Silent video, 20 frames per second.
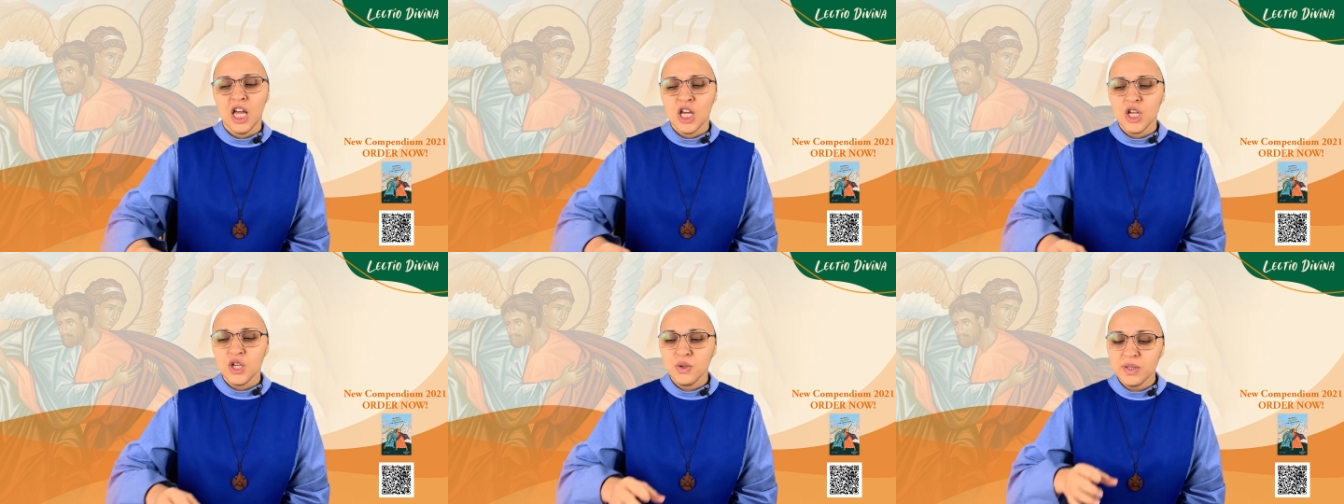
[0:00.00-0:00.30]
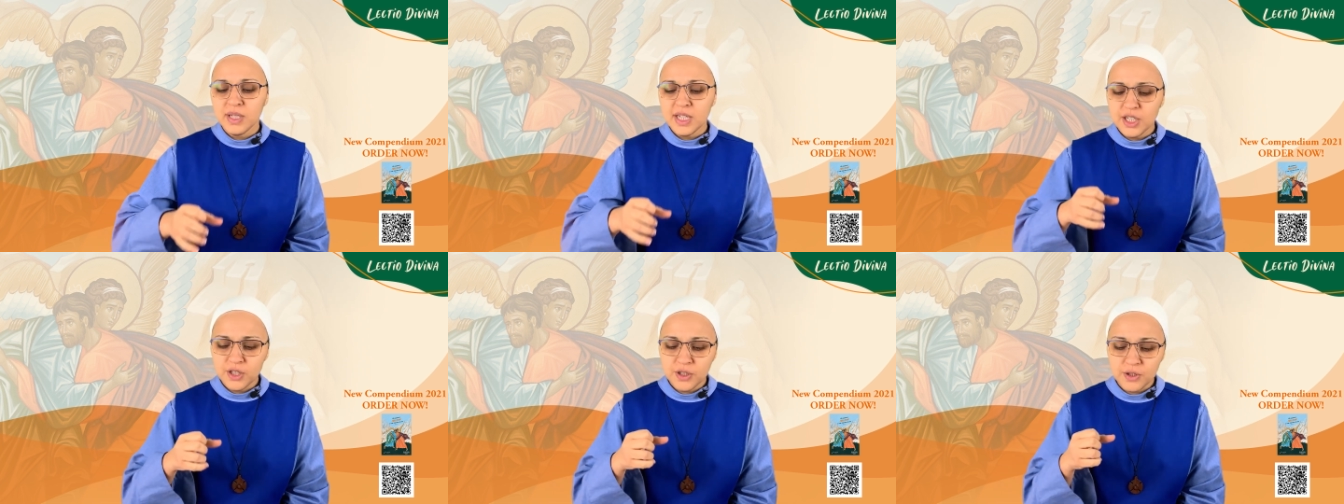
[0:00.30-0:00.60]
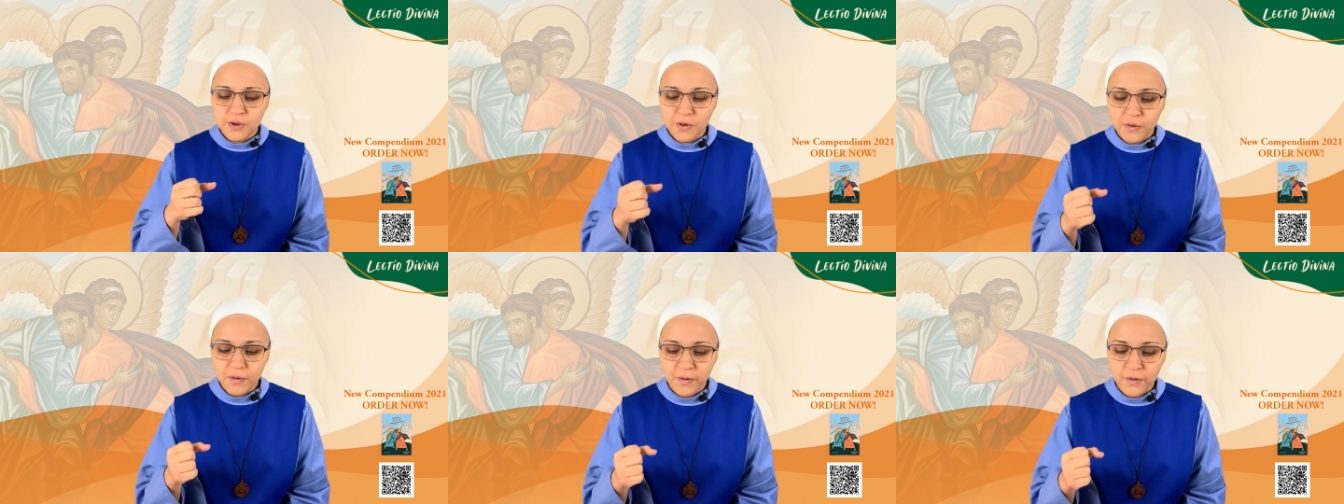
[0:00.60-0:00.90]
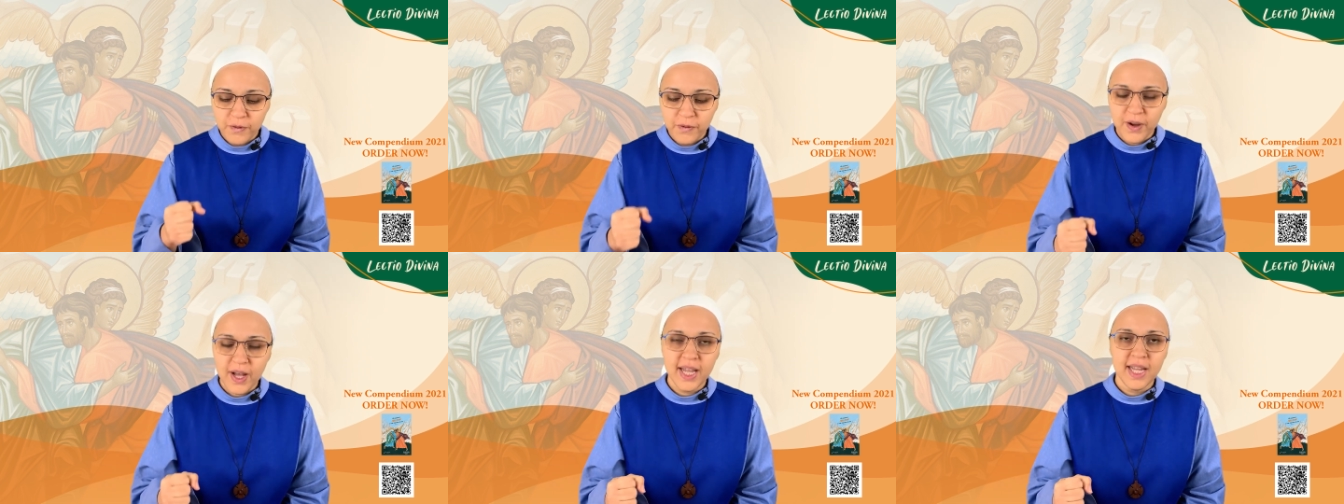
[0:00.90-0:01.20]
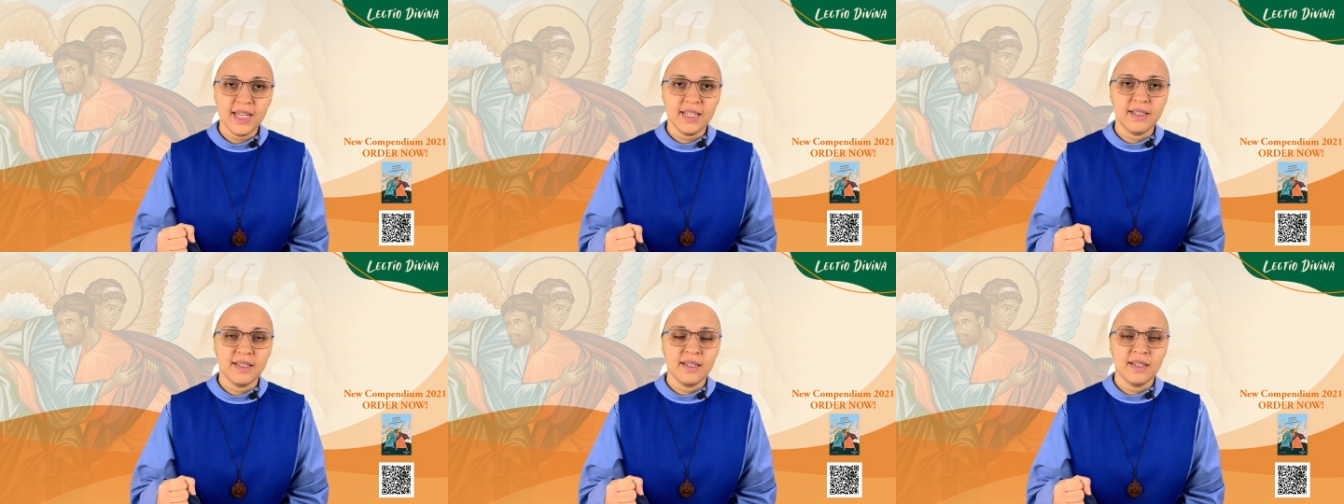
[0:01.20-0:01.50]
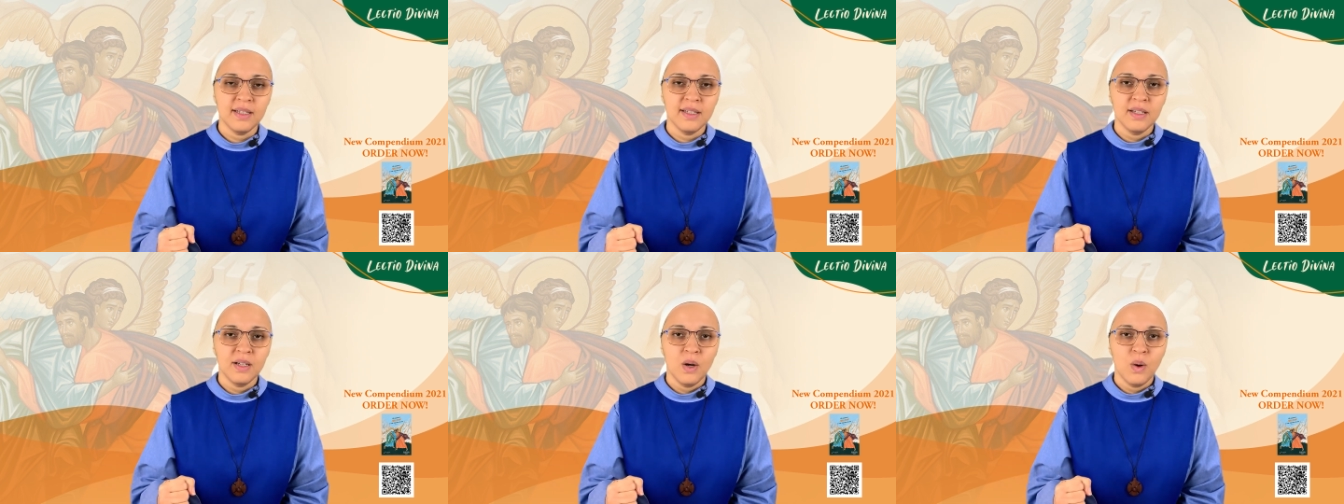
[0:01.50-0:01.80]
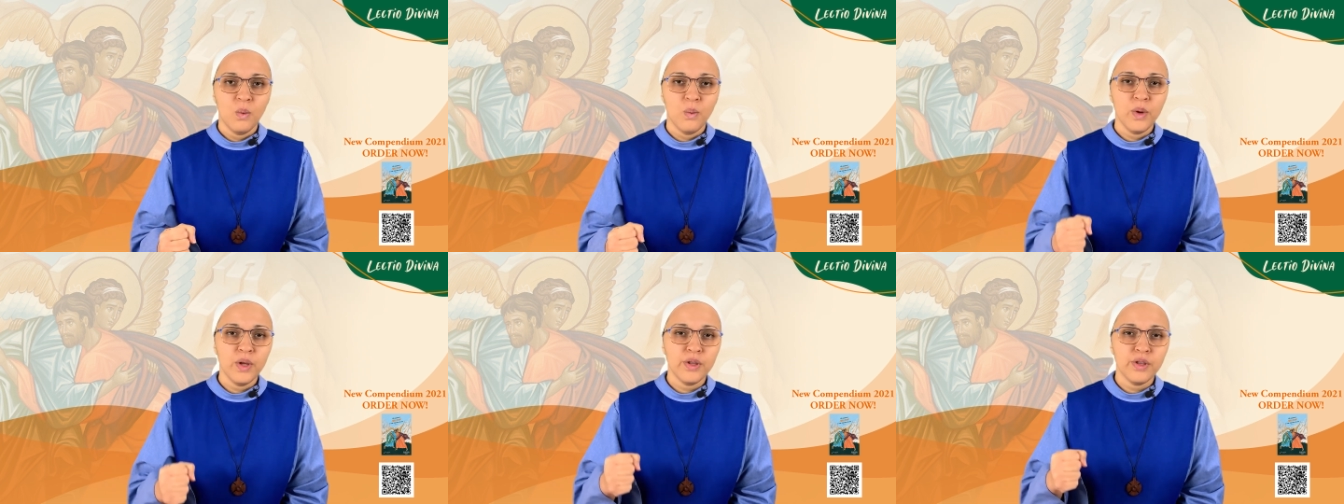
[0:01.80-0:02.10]
You need to fight
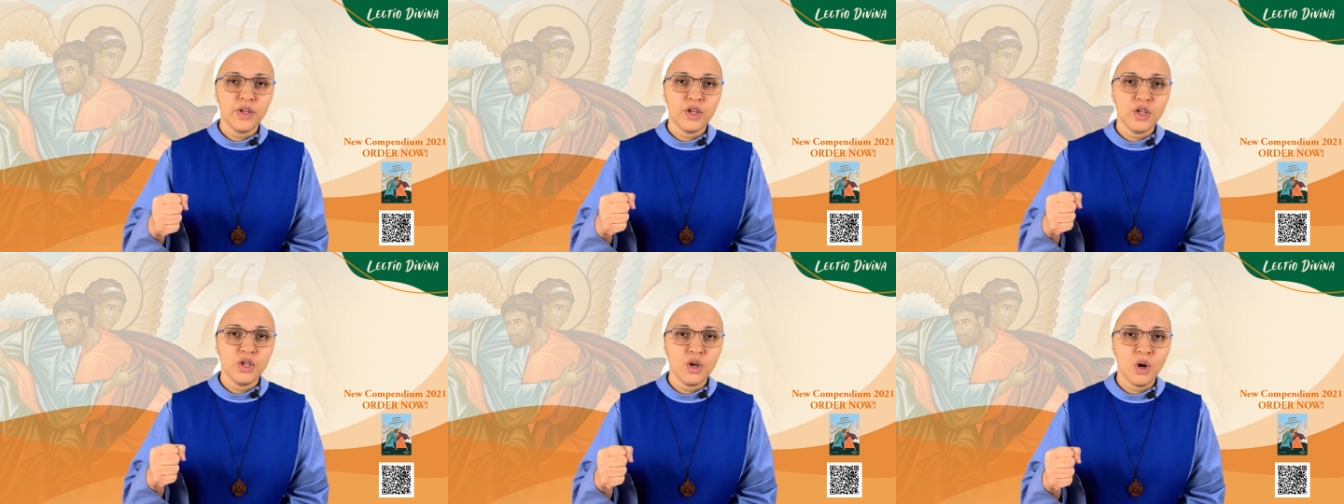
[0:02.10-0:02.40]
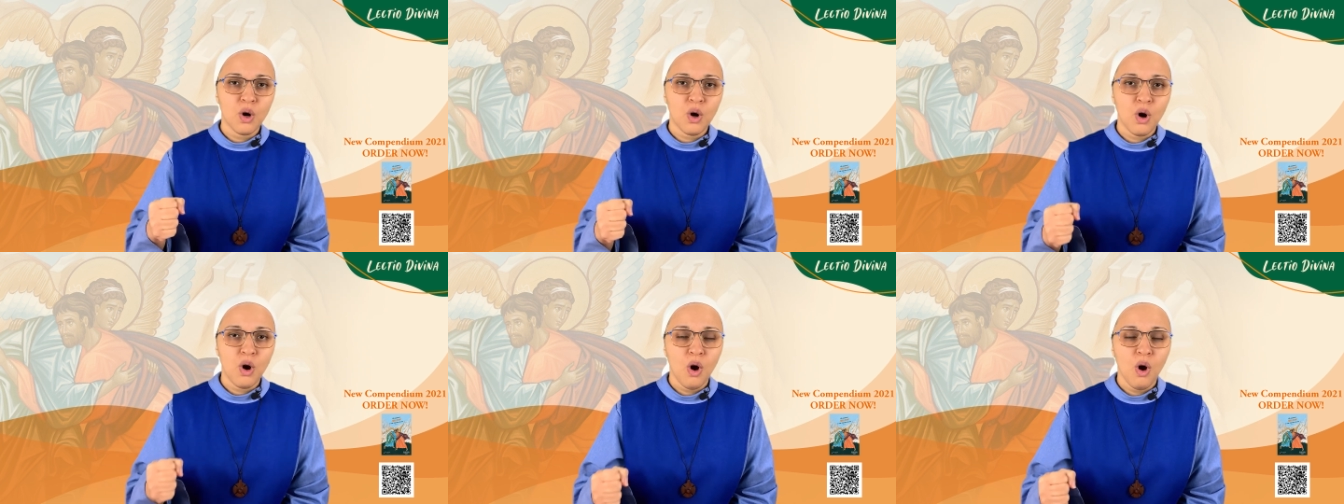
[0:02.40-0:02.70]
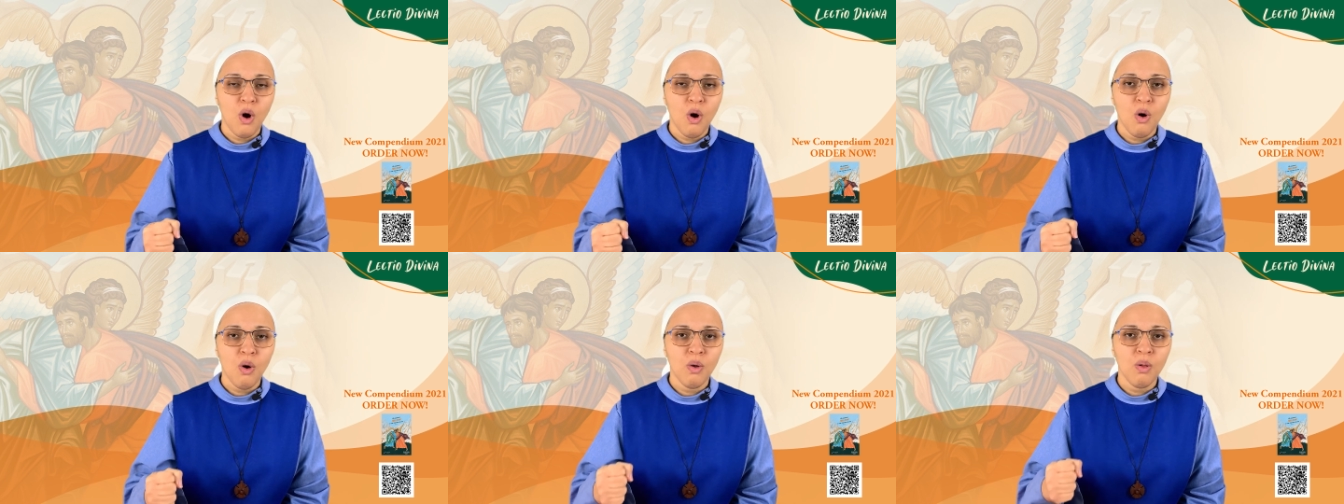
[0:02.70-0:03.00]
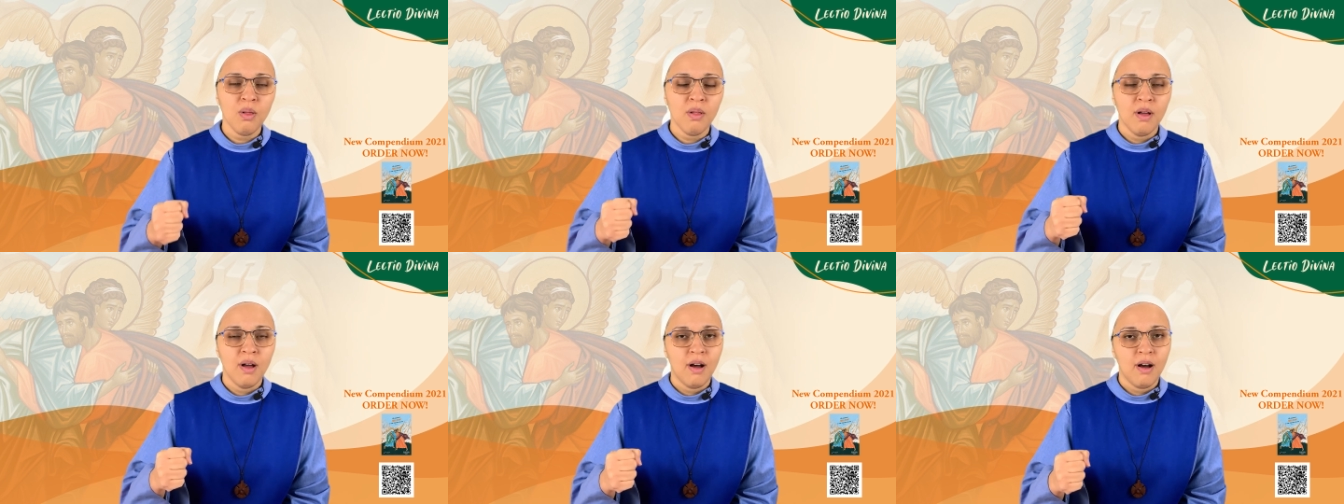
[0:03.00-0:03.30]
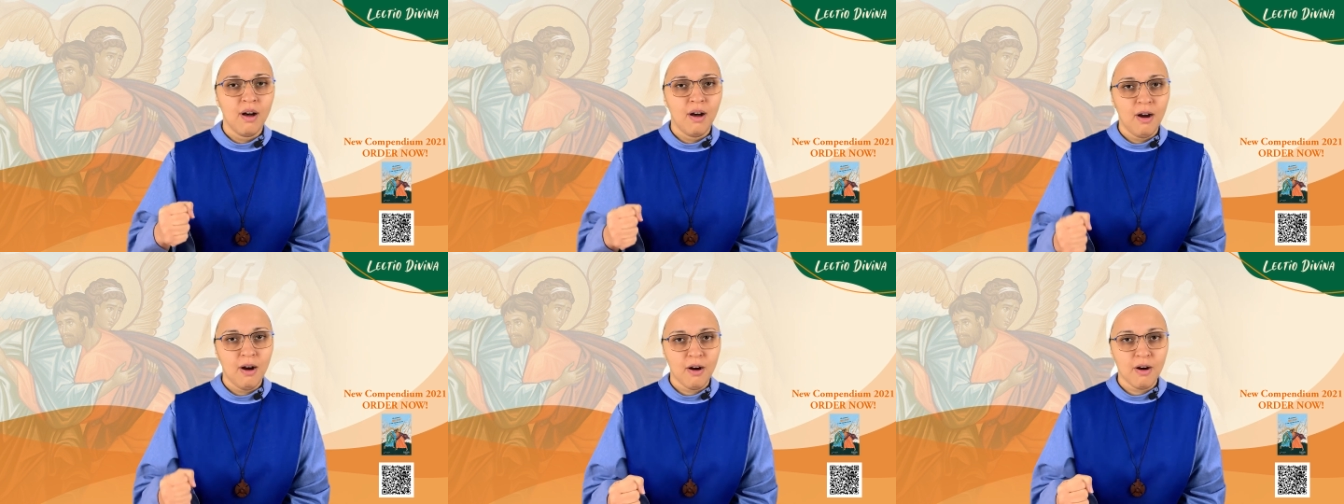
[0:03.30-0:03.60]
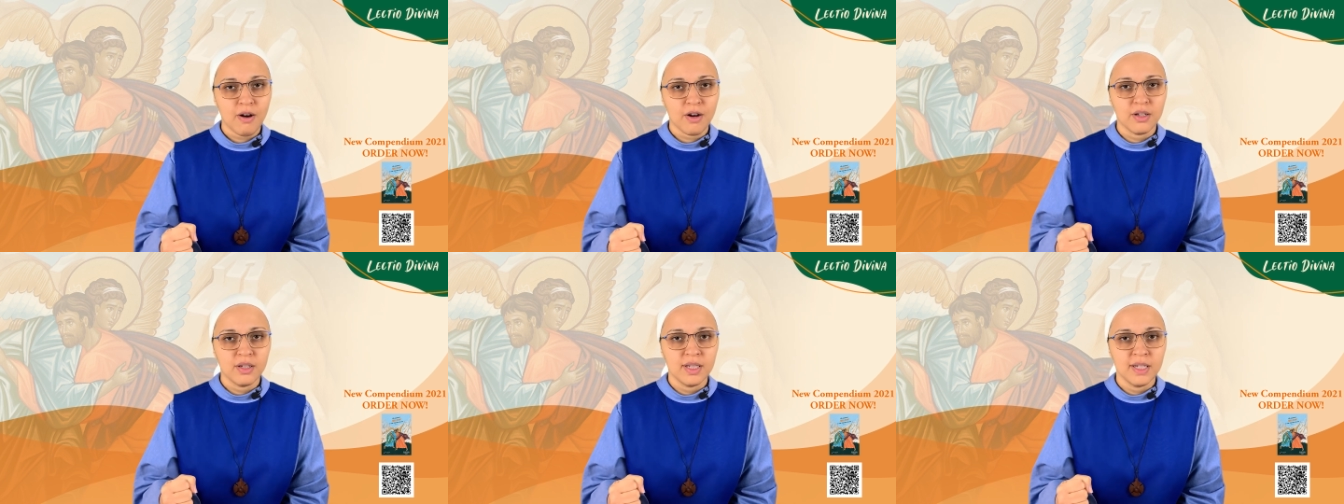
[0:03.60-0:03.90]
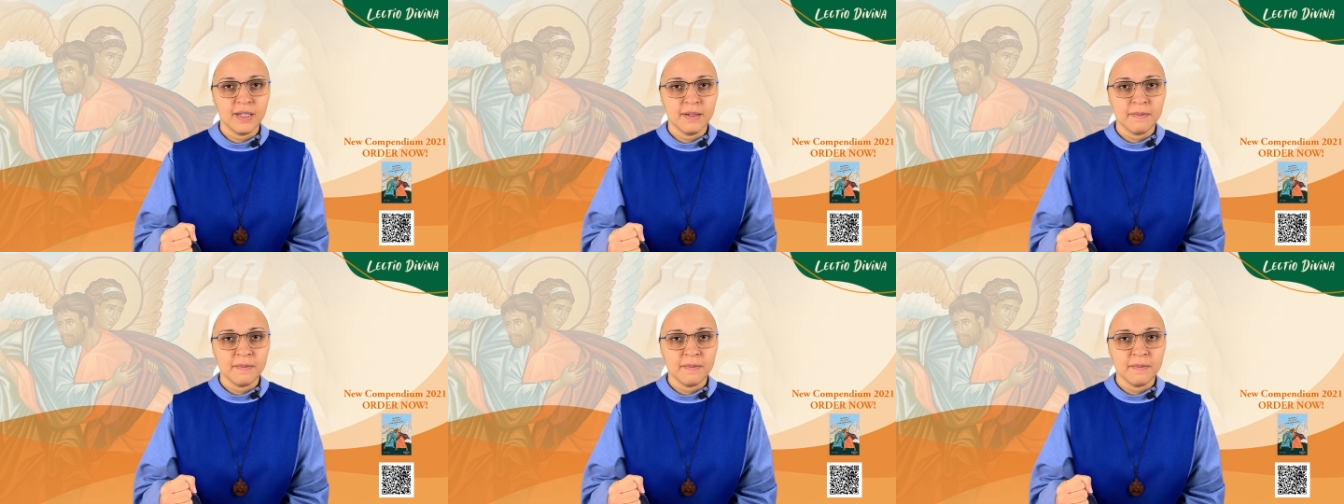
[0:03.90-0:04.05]
with your whole heart